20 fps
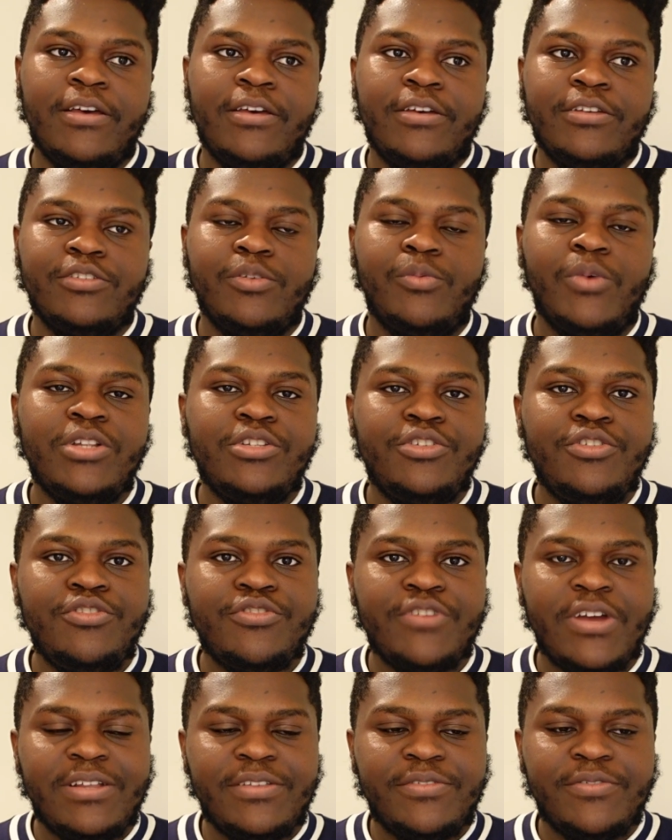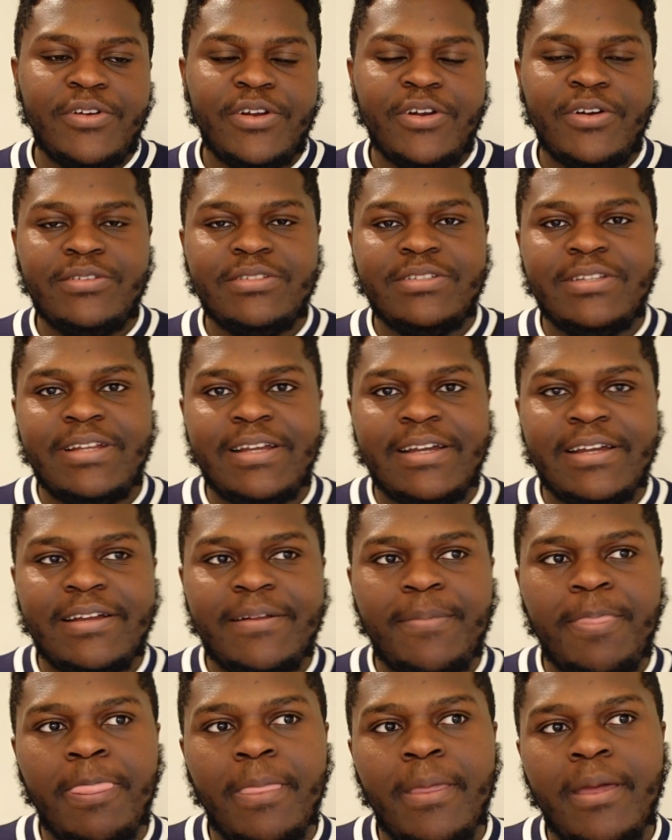So once you transfer it onto
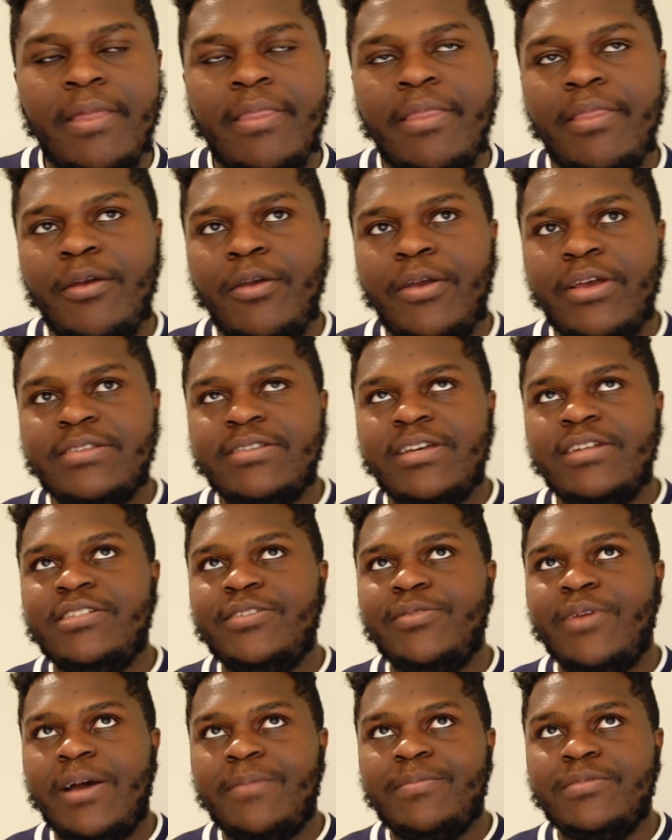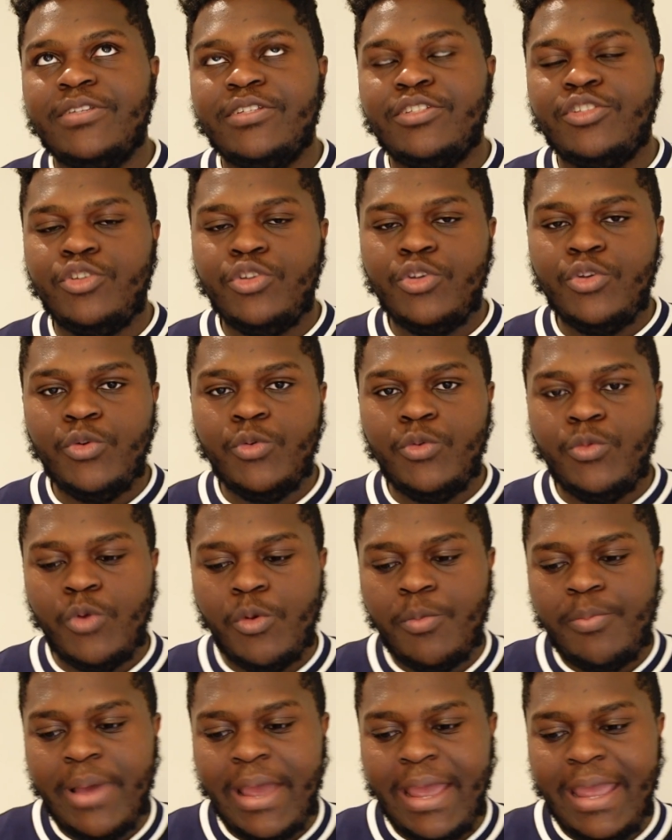there, essentially what happens is you
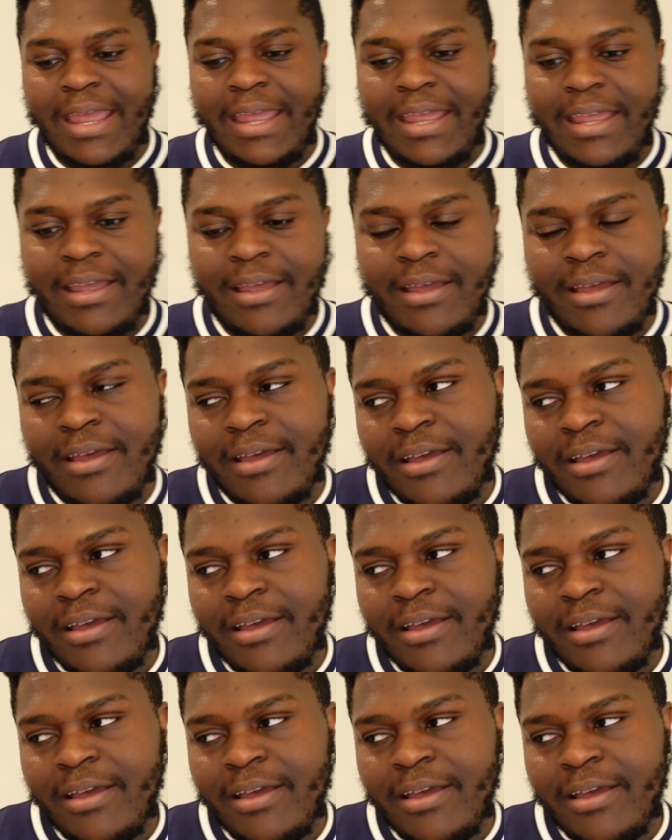will pay